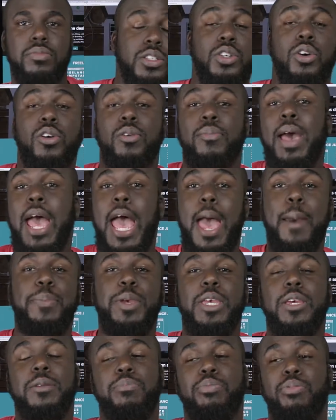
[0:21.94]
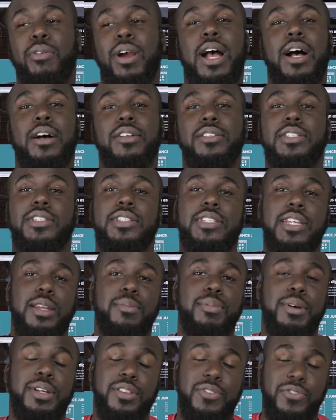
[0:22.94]
So I'm happy and proud to
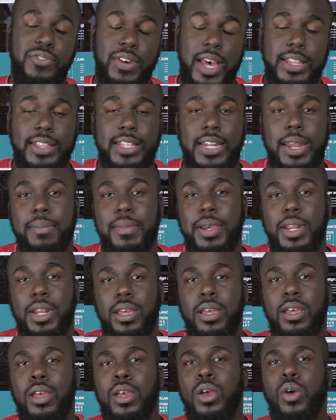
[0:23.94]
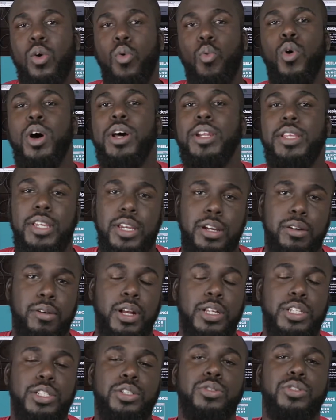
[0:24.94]
celebrate the fact that I made it one year
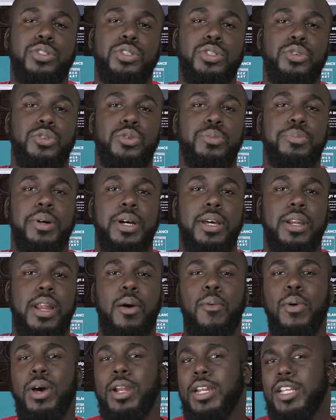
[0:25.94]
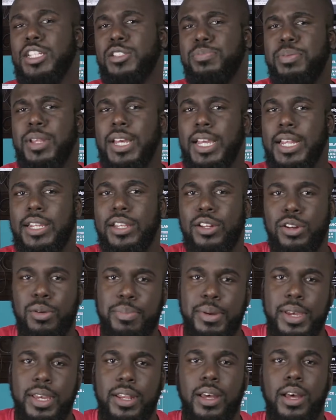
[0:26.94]
on YouTube, but I wanted to explain a little
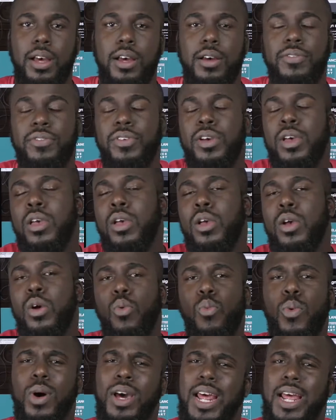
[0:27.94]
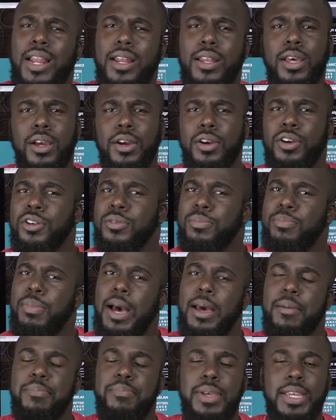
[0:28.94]
bit of what I learned
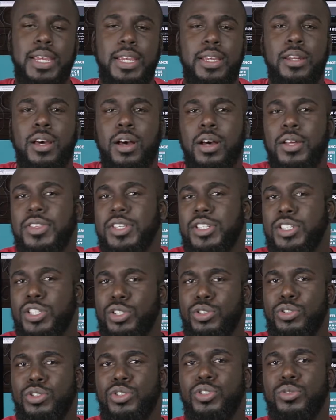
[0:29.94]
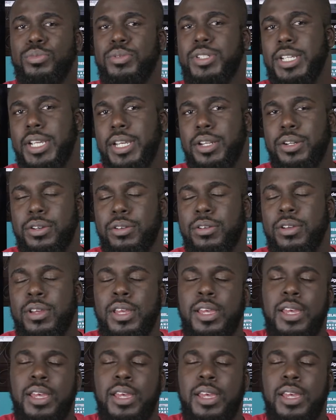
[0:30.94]
by being on this YouTube channel